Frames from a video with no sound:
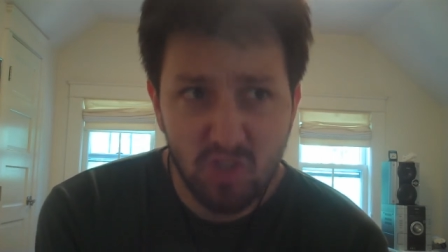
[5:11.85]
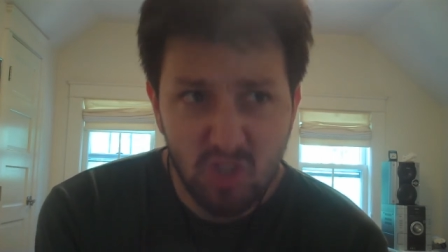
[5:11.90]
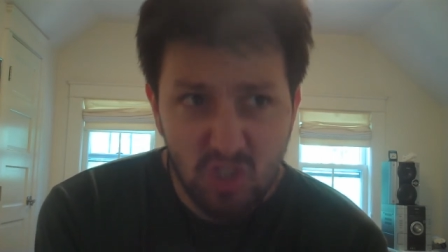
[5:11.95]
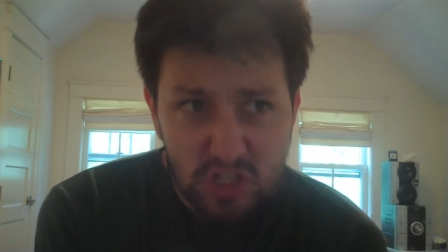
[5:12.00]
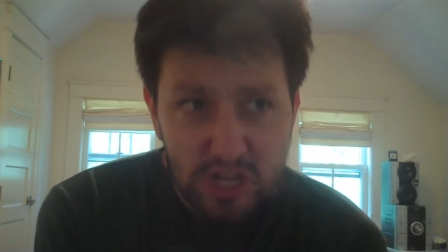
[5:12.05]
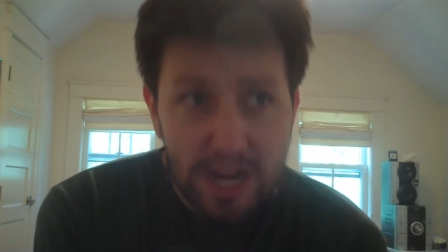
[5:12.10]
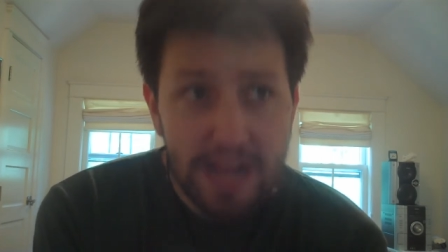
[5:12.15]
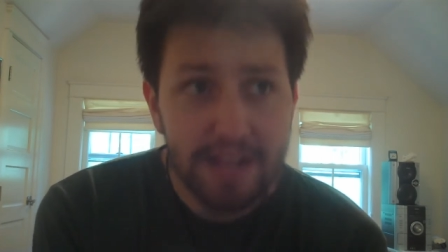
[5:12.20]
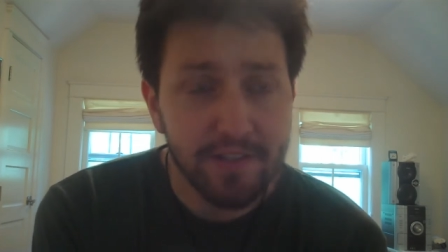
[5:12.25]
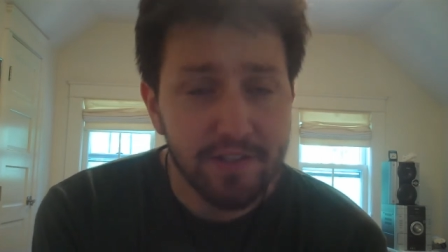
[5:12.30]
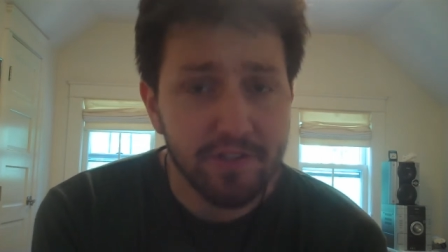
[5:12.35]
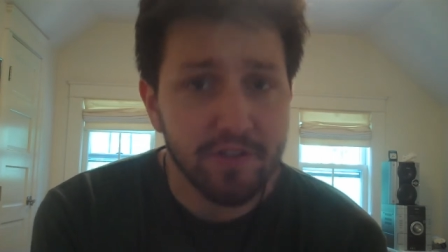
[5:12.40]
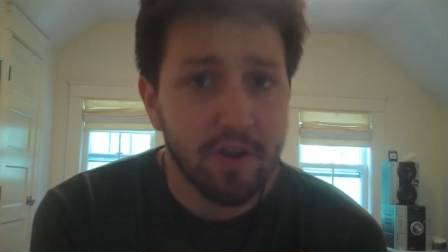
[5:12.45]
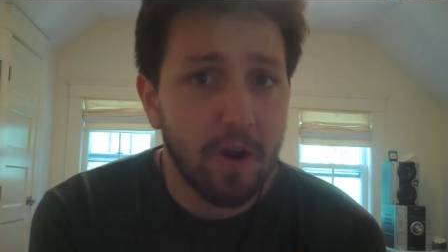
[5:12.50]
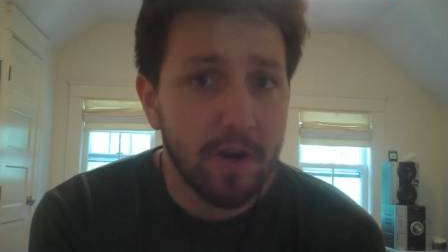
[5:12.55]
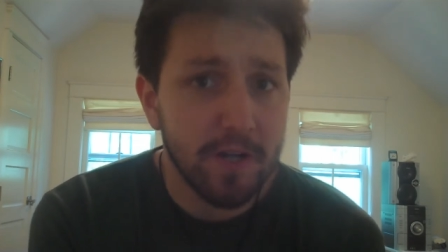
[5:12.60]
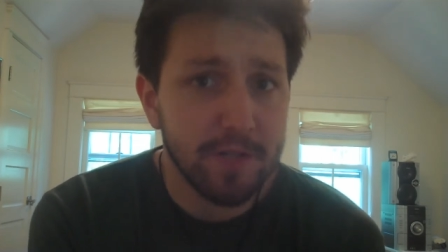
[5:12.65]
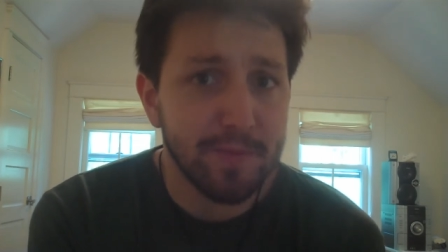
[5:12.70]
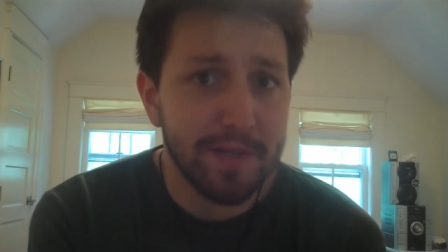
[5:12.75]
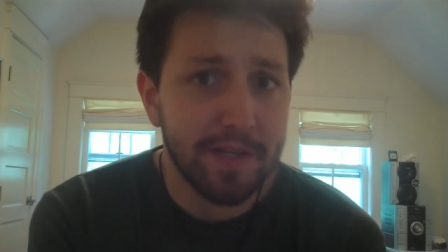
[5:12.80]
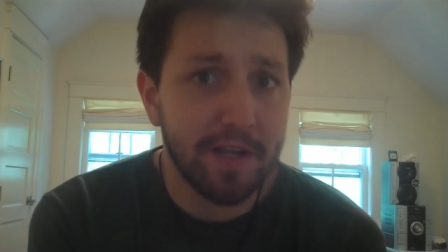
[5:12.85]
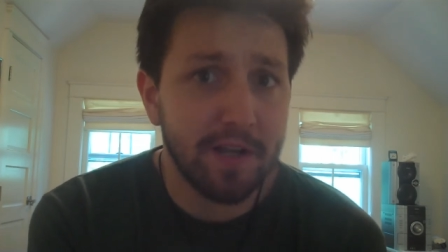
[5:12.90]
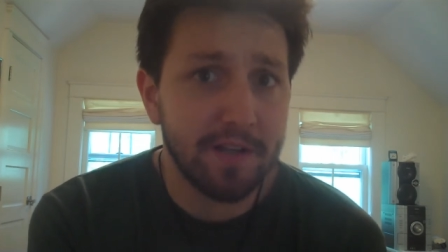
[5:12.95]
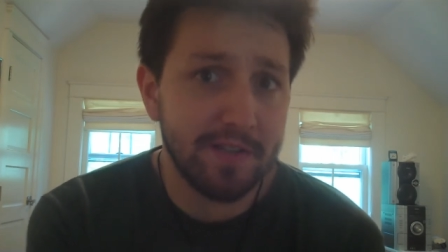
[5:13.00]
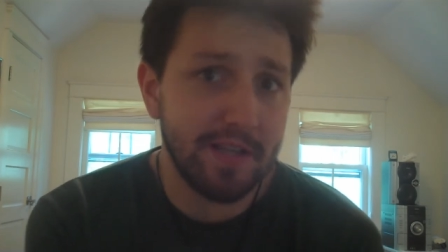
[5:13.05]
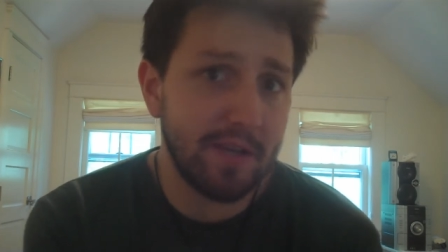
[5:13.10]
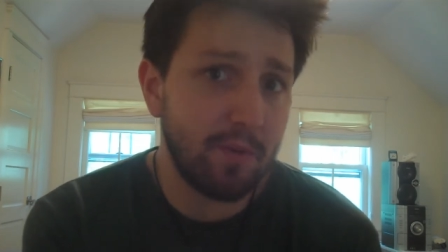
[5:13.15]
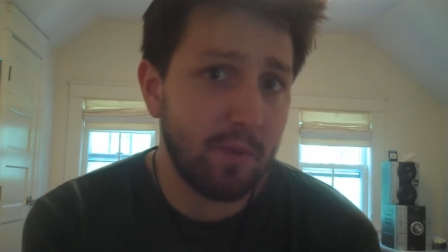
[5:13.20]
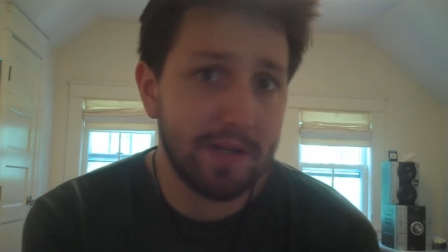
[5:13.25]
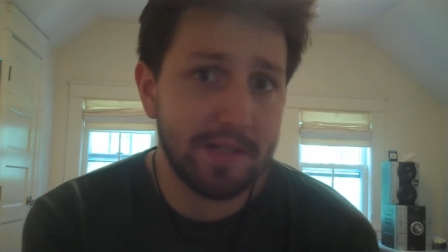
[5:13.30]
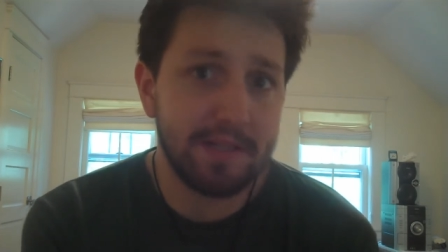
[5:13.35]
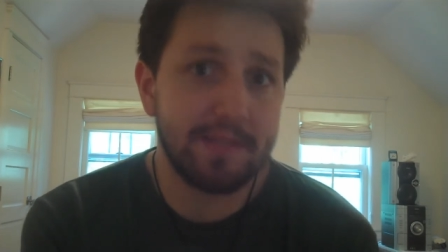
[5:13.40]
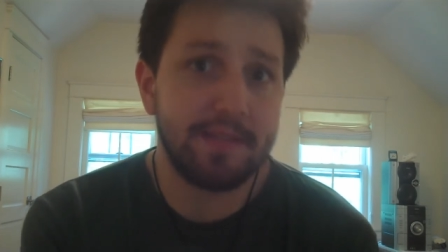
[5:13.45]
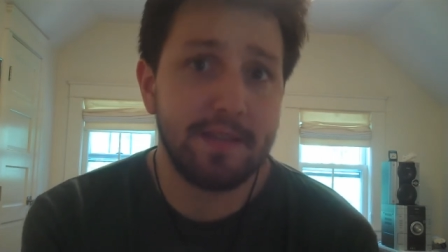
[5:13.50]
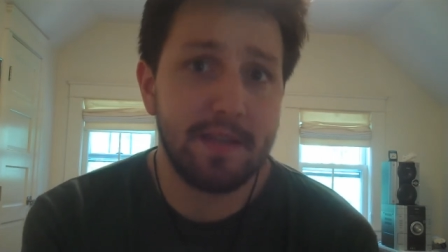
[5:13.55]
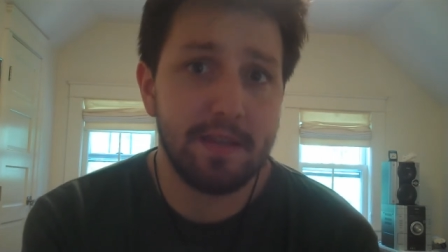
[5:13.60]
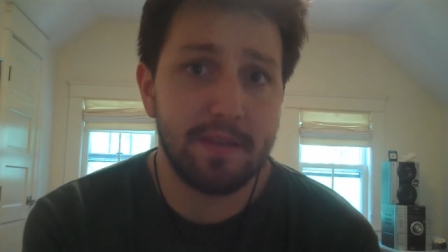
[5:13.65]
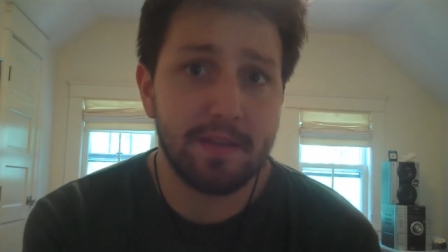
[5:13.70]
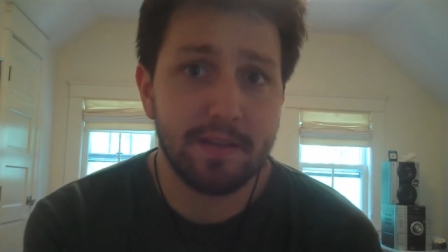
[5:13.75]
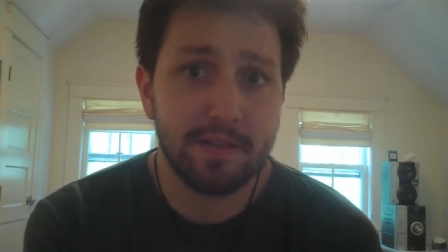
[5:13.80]
chances are it's because they went to
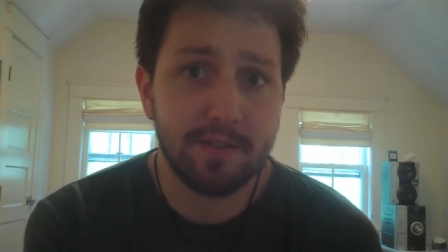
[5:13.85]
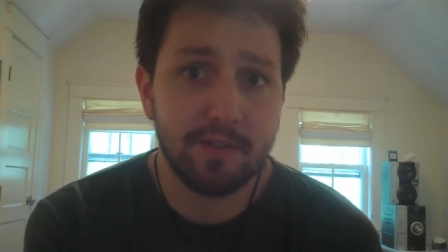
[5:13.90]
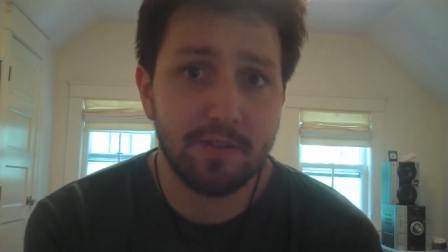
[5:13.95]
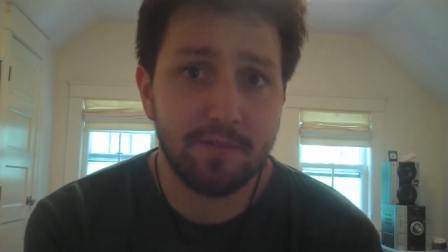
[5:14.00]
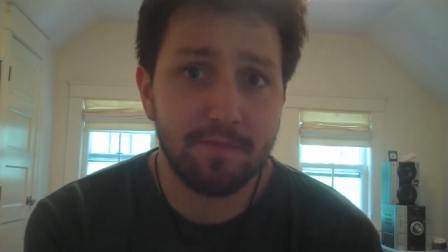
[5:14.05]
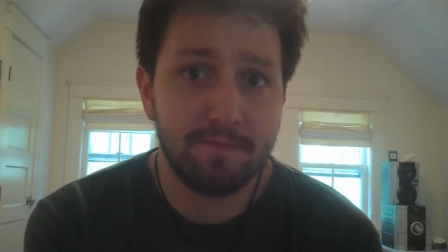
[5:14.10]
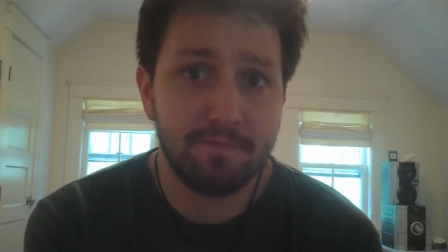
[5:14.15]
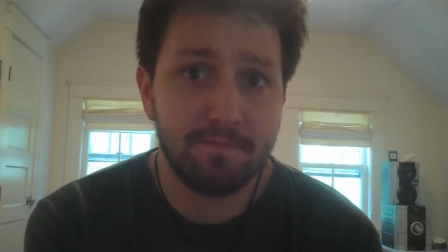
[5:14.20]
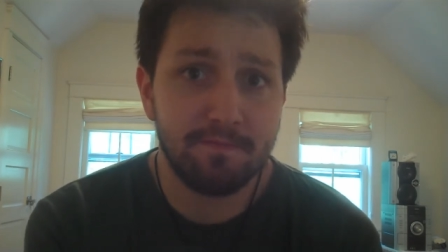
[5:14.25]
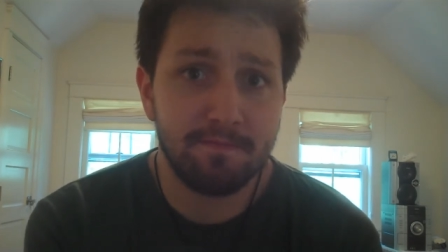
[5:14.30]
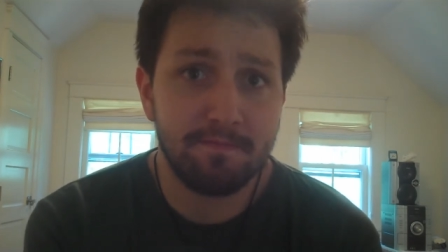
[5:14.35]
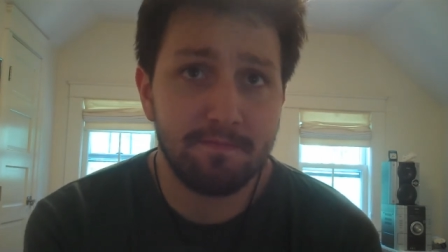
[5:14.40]
see this.